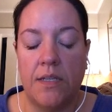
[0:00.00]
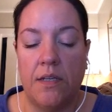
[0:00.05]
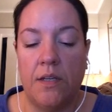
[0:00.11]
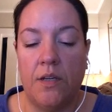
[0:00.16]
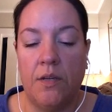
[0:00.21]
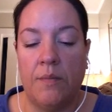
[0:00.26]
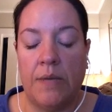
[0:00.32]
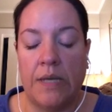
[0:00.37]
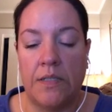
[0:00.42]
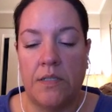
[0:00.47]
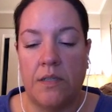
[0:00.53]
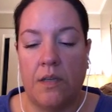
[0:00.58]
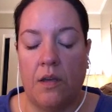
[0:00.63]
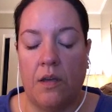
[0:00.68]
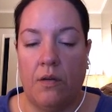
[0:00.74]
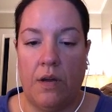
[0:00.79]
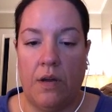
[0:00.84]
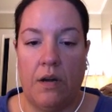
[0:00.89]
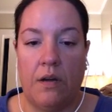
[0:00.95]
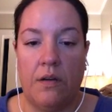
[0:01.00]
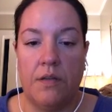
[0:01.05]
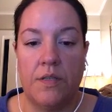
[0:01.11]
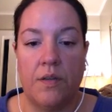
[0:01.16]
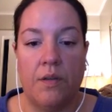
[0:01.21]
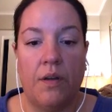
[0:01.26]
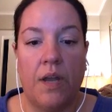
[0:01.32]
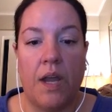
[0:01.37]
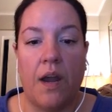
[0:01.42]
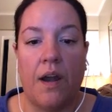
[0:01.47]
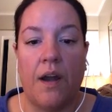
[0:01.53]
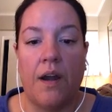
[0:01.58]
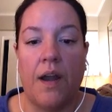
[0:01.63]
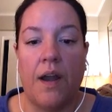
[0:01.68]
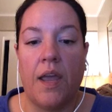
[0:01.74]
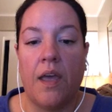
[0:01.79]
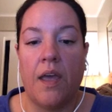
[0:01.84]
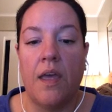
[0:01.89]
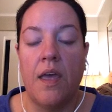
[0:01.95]
the New Mexico, Arizona
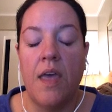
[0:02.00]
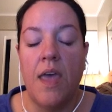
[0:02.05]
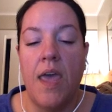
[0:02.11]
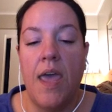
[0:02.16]
area,